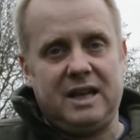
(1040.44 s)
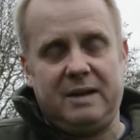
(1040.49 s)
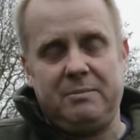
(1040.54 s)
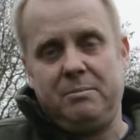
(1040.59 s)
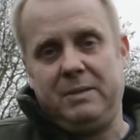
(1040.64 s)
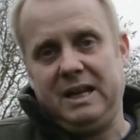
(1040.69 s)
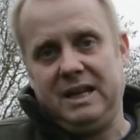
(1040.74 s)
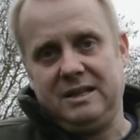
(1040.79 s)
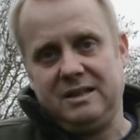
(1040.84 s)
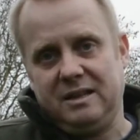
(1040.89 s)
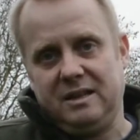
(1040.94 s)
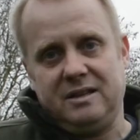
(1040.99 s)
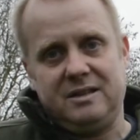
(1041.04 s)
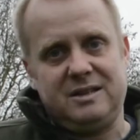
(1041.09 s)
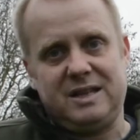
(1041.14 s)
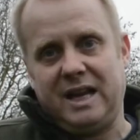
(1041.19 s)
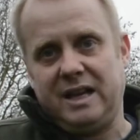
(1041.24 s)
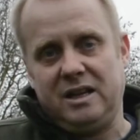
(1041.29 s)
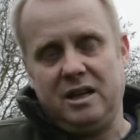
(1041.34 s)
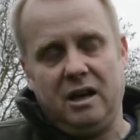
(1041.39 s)
meters,
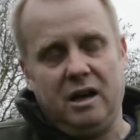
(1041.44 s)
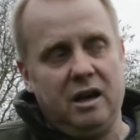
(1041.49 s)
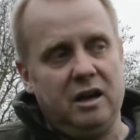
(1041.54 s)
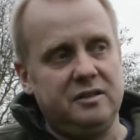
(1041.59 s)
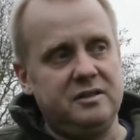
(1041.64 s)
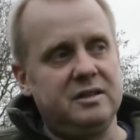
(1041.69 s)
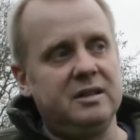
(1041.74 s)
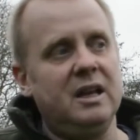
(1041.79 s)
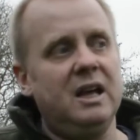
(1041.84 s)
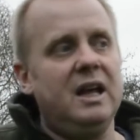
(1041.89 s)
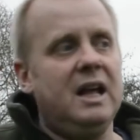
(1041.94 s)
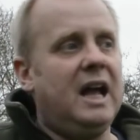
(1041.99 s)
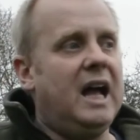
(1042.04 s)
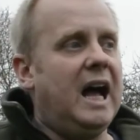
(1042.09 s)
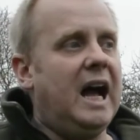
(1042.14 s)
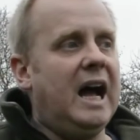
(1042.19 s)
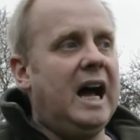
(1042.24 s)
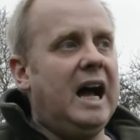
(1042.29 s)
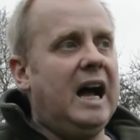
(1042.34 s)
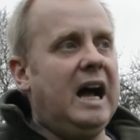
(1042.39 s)
10 yards.
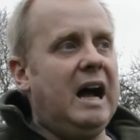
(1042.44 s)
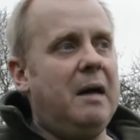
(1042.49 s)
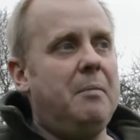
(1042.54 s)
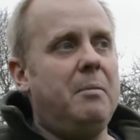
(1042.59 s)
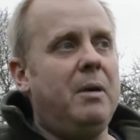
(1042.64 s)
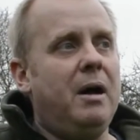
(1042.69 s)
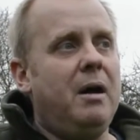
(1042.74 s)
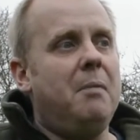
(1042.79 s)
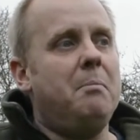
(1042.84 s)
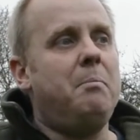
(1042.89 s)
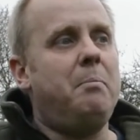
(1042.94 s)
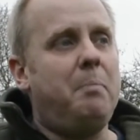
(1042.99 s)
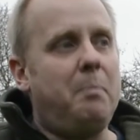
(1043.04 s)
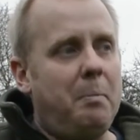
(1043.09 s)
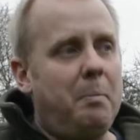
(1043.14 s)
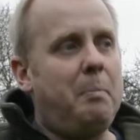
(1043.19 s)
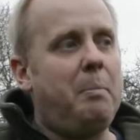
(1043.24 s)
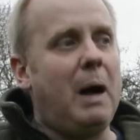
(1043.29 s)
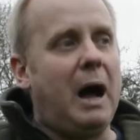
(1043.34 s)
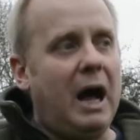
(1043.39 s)

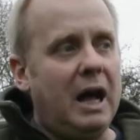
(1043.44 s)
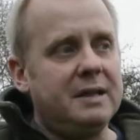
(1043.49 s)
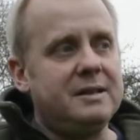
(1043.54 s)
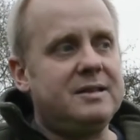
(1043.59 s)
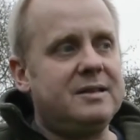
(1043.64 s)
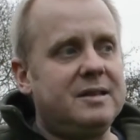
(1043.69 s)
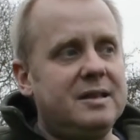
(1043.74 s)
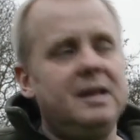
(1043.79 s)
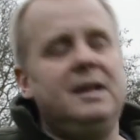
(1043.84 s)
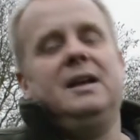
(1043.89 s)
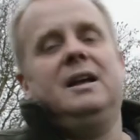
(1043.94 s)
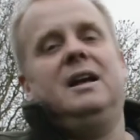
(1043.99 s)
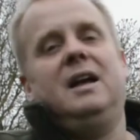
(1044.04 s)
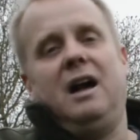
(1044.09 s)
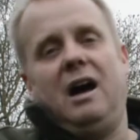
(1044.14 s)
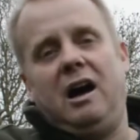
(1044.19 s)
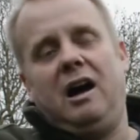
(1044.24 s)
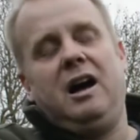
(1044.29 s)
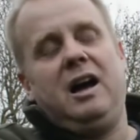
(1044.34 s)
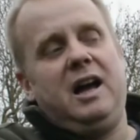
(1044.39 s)
But
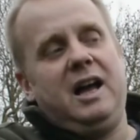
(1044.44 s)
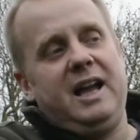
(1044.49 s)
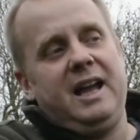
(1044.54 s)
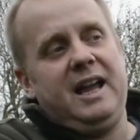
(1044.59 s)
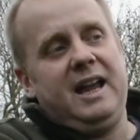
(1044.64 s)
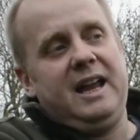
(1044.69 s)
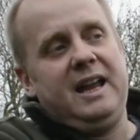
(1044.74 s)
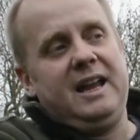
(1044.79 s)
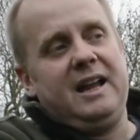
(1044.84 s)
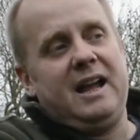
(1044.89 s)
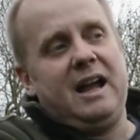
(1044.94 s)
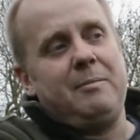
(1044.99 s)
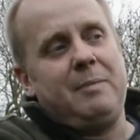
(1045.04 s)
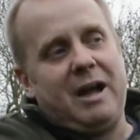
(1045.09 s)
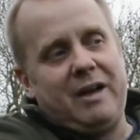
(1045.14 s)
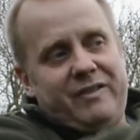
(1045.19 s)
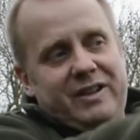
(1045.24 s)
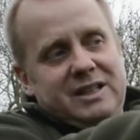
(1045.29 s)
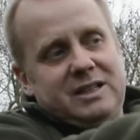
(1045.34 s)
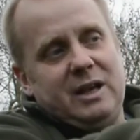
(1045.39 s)
I am
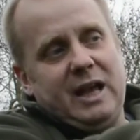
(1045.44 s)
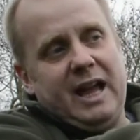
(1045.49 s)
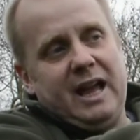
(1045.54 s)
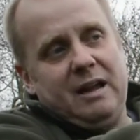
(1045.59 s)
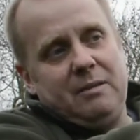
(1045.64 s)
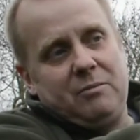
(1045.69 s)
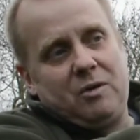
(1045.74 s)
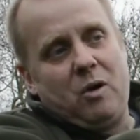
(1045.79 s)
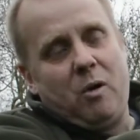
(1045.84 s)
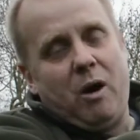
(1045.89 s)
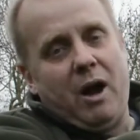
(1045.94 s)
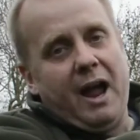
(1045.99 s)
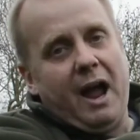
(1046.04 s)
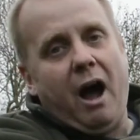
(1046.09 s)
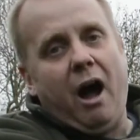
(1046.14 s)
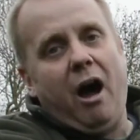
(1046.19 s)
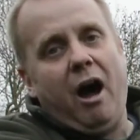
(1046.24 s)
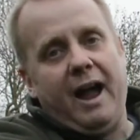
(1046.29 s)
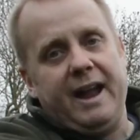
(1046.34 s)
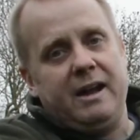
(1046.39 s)
having to aim quite
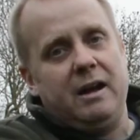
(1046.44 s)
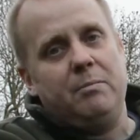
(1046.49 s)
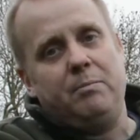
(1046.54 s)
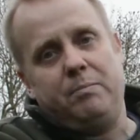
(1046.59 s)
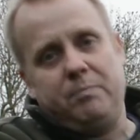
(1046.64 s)
high